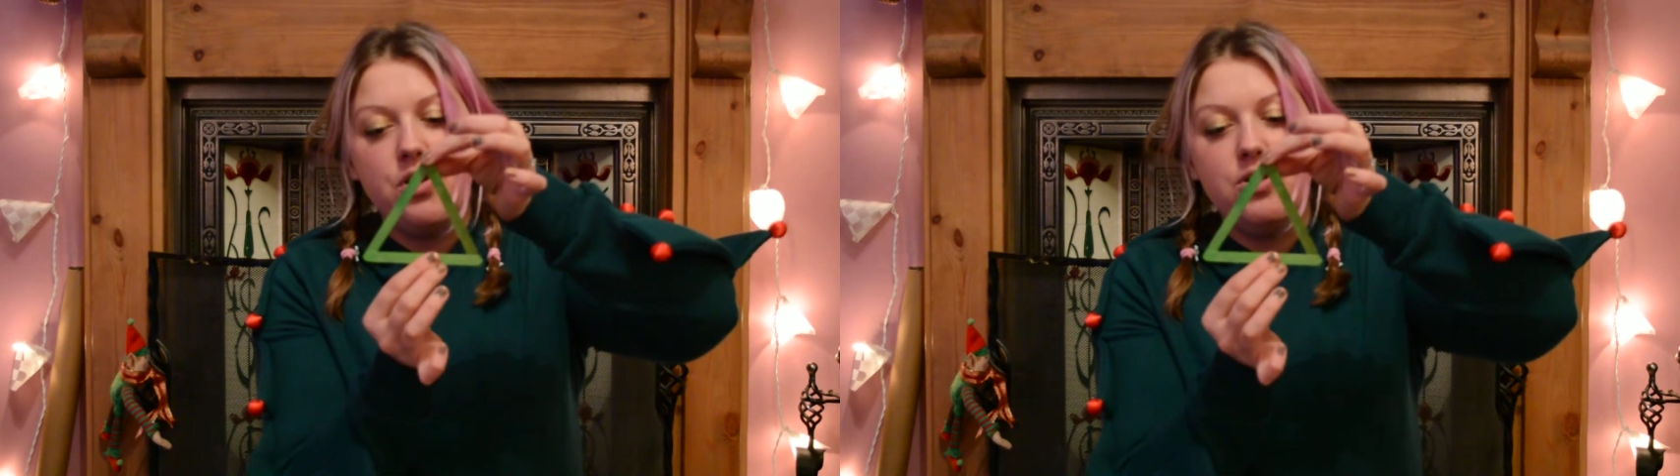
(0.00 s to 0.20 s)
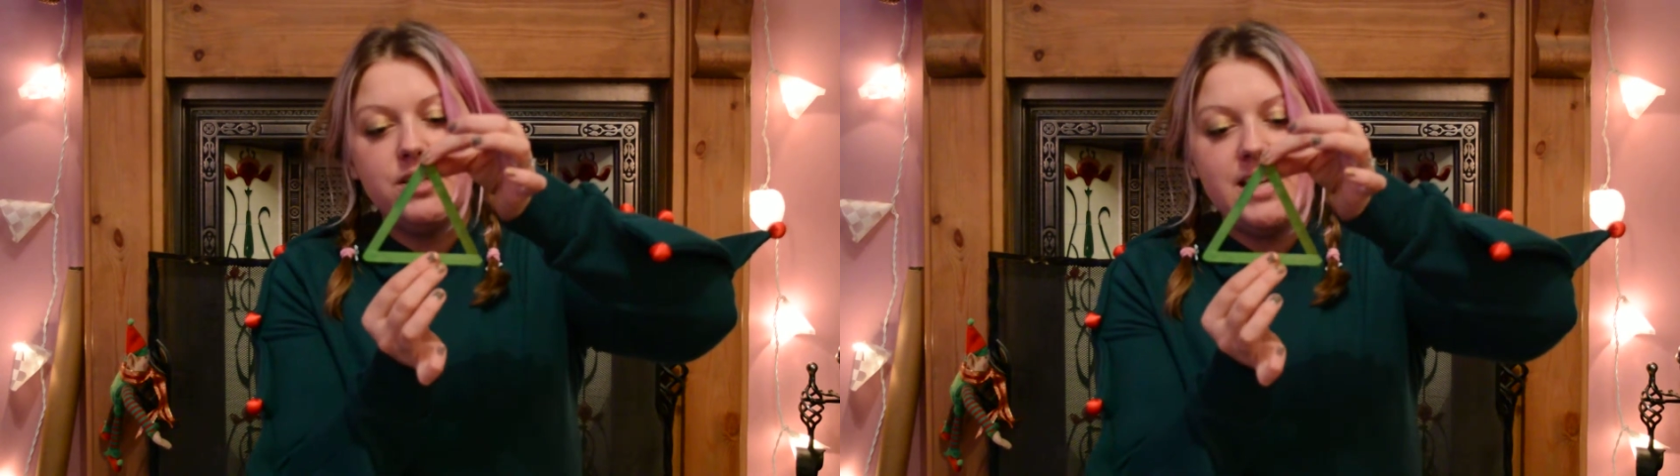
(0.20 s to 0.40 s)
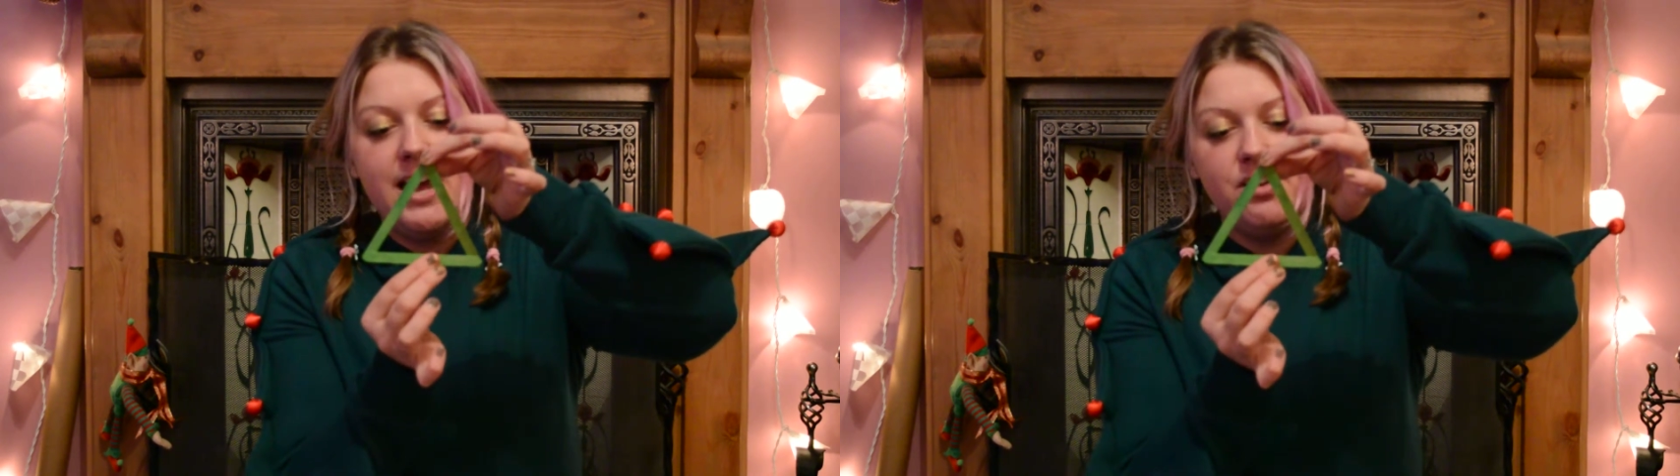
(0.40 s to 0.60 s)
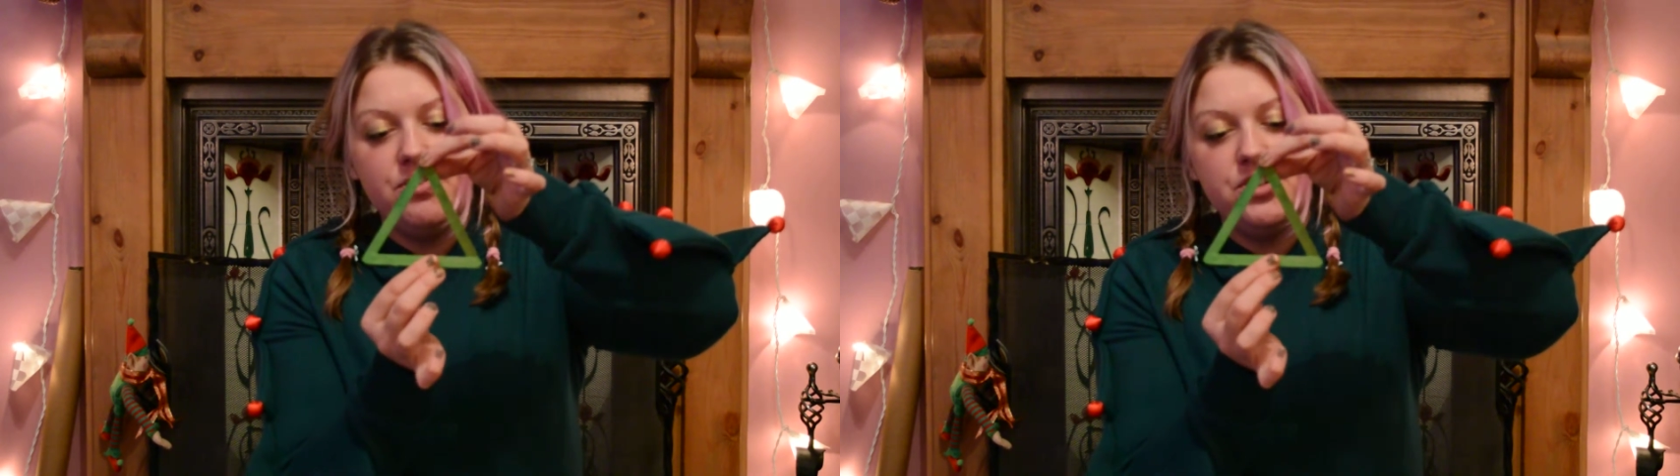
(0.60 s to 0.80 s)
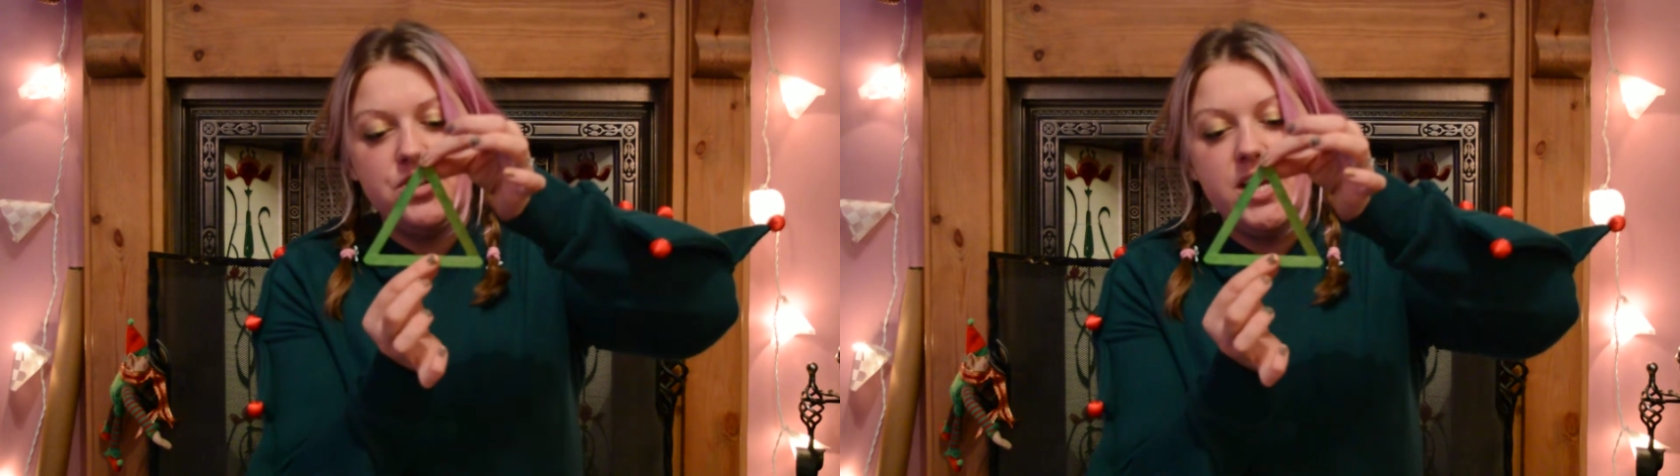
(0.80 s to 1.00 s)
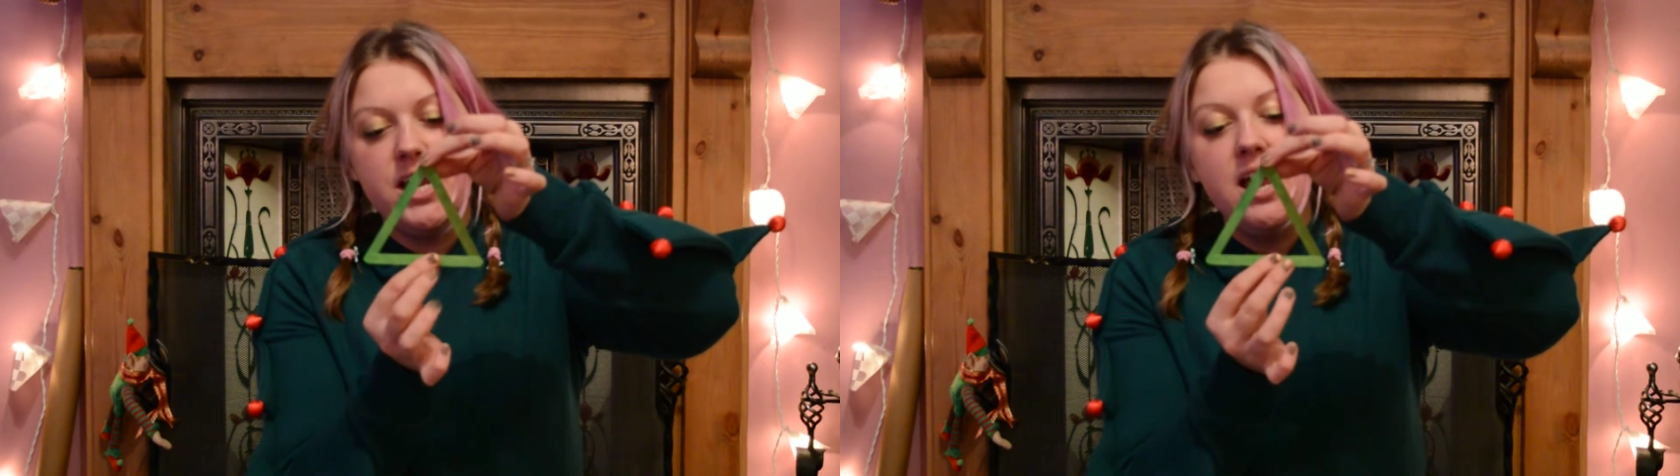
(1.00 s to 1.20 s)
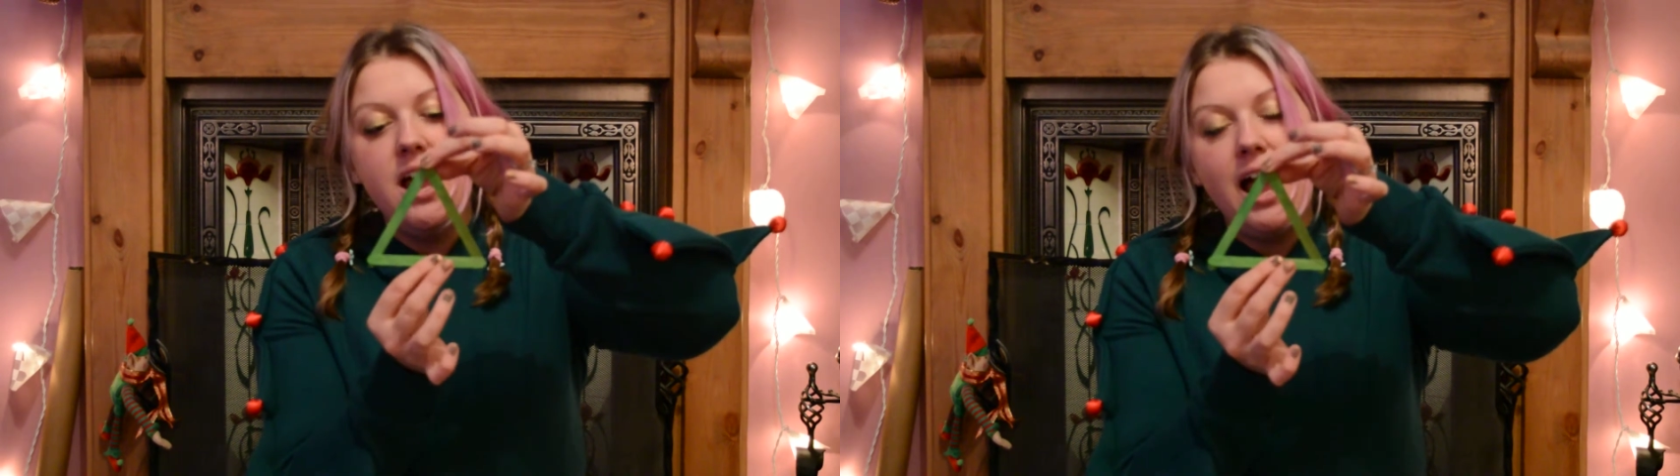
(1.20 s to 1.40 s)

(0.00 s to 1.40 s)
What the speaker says: got to hang on the tree,